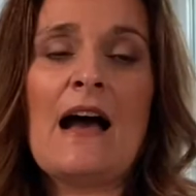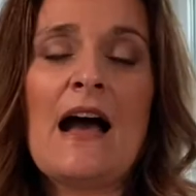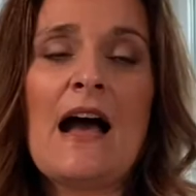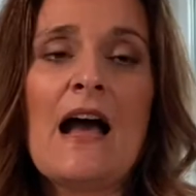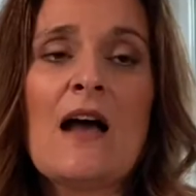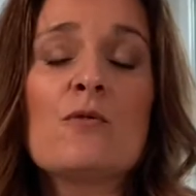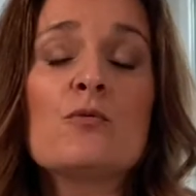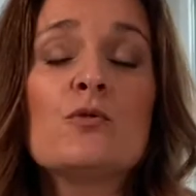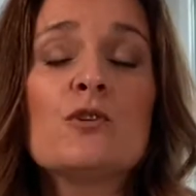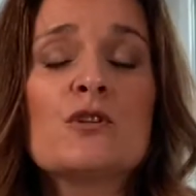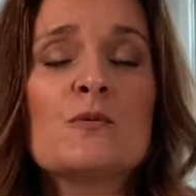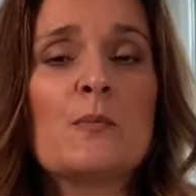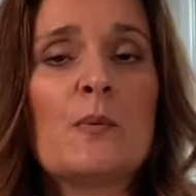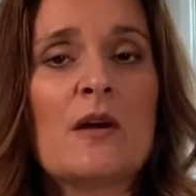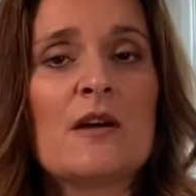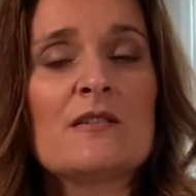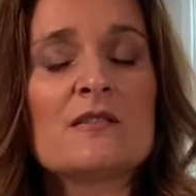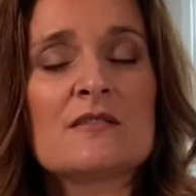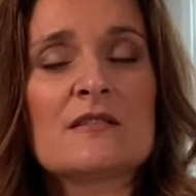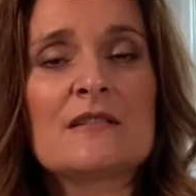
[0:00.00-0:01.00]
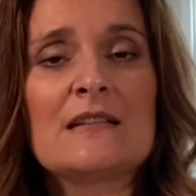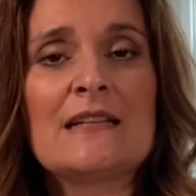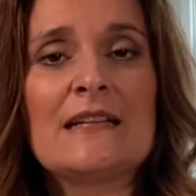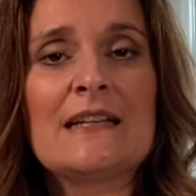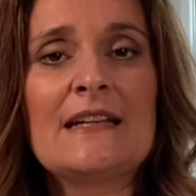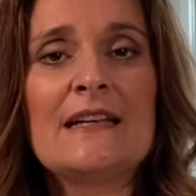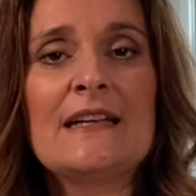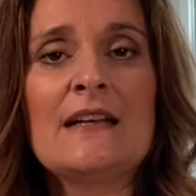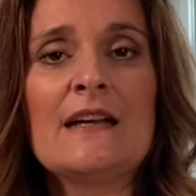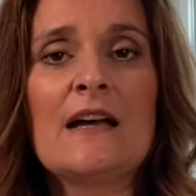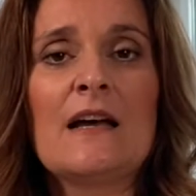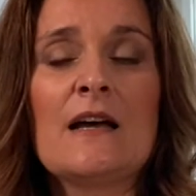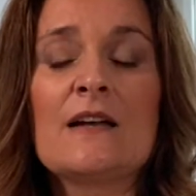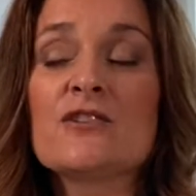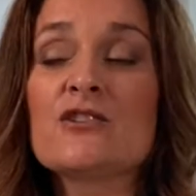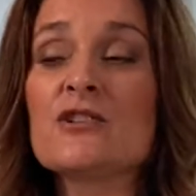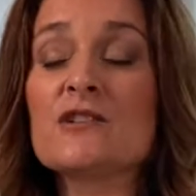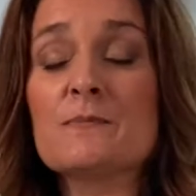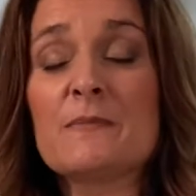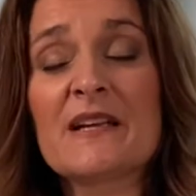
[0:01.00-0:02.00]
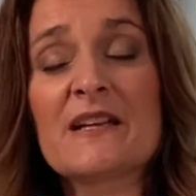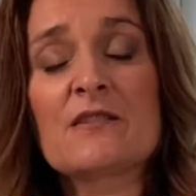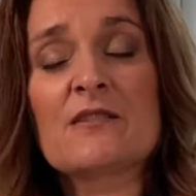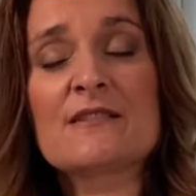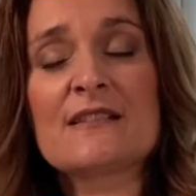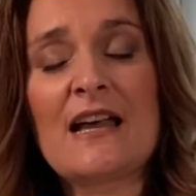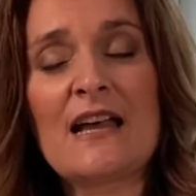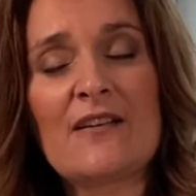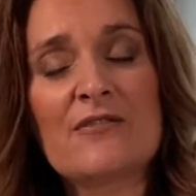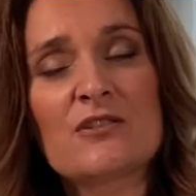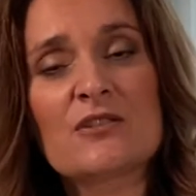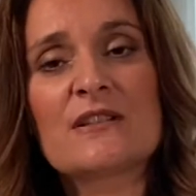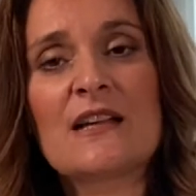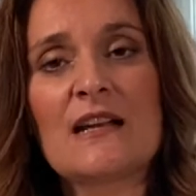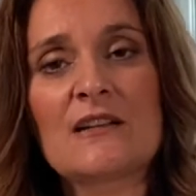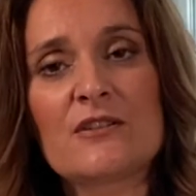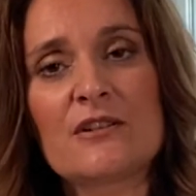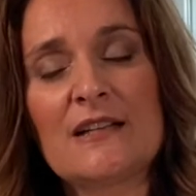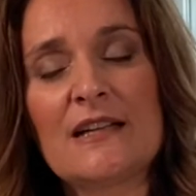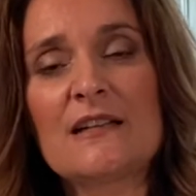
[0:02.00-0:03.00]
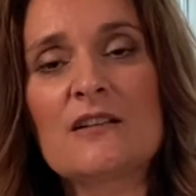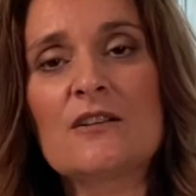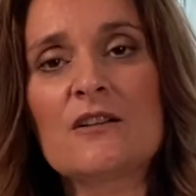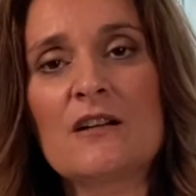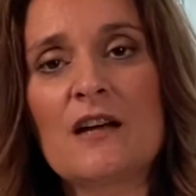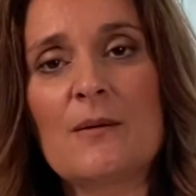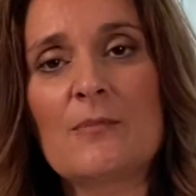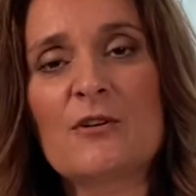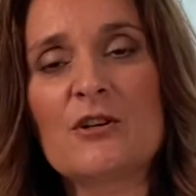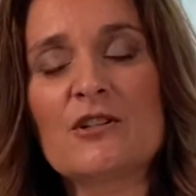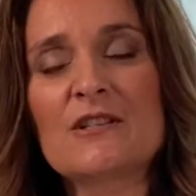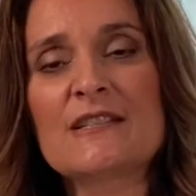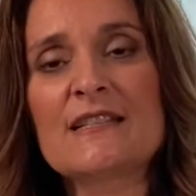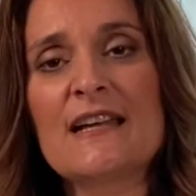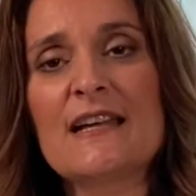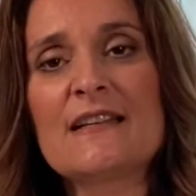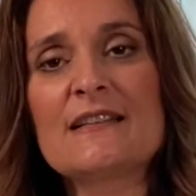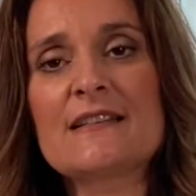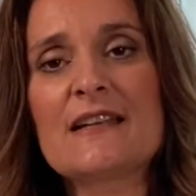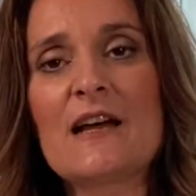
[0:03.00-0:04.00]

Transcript: I would personally, uh, just because I have to calculate the carb content,